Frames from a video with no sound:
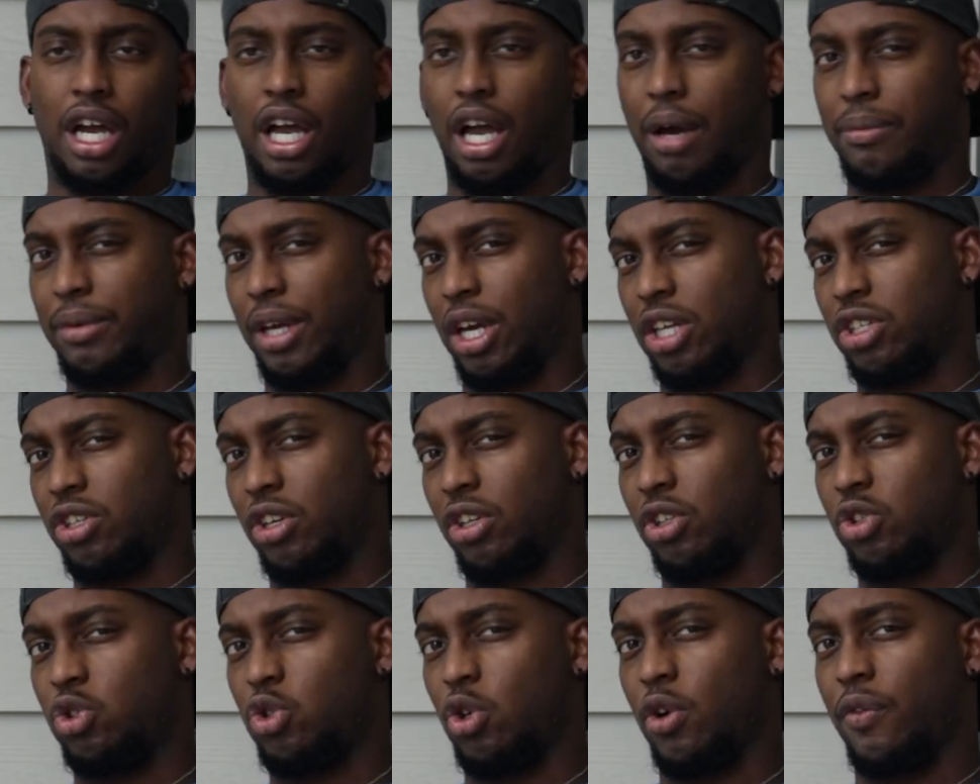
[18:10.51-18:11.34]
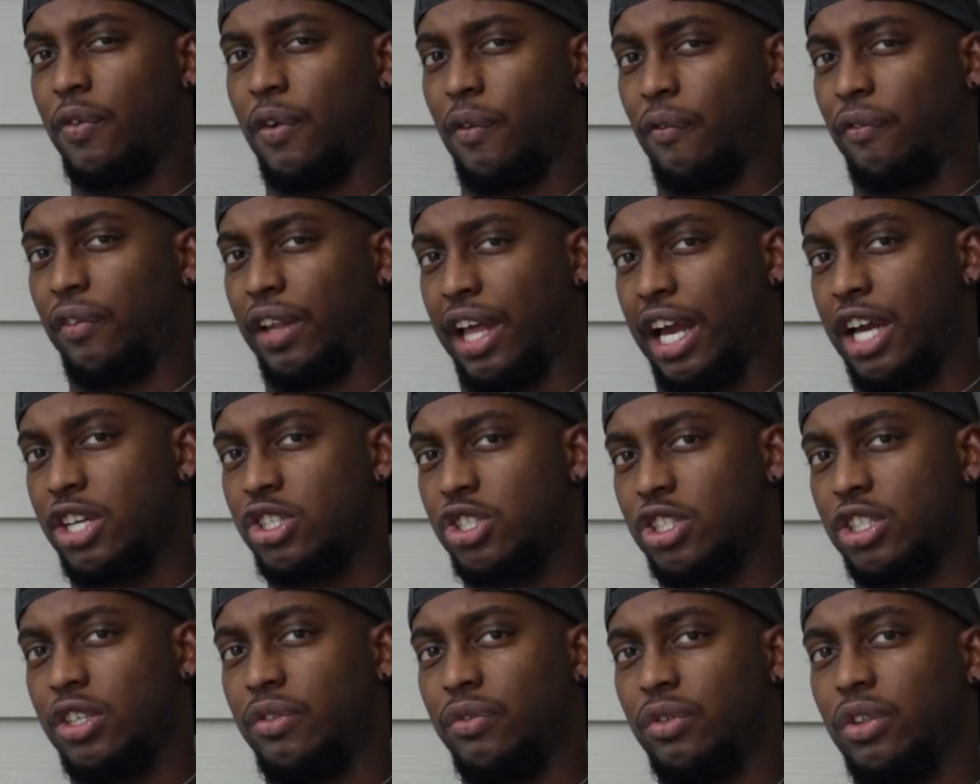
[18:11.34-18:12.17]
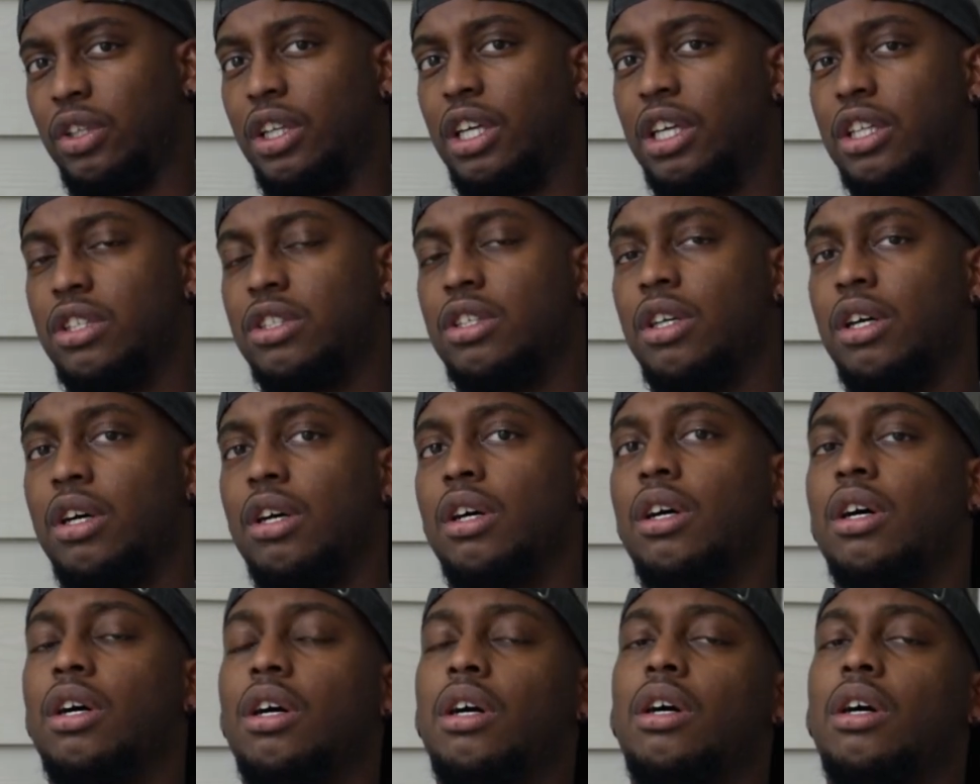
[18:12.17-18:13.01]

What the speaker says: I'm not entirely sure if it flashes if you need to